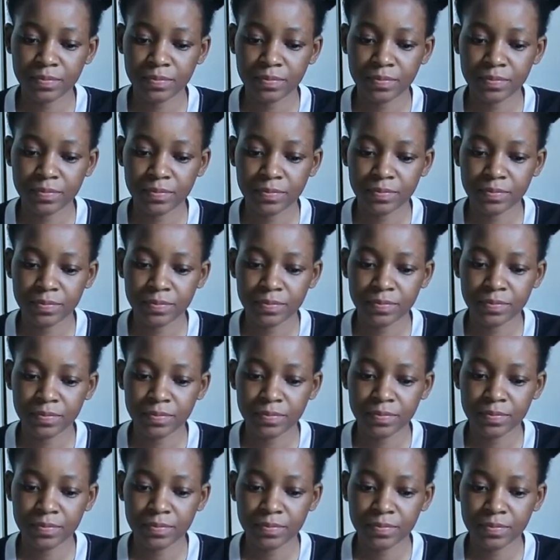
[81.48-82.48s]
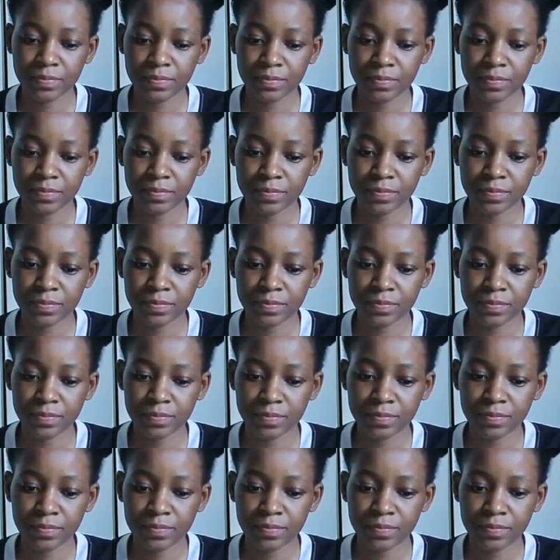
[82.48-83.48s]

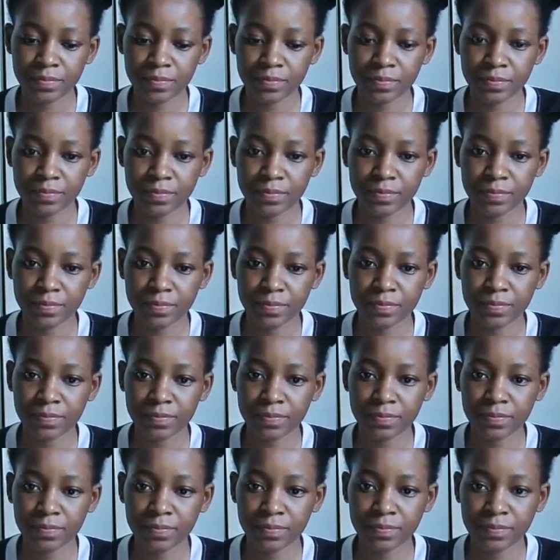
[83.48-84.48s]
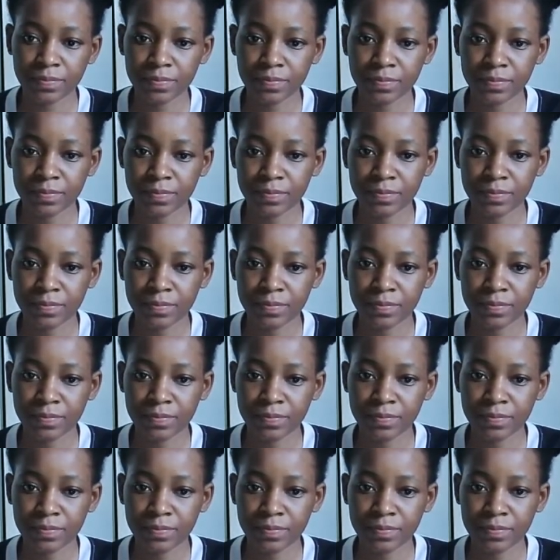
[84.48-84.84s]
[no speech]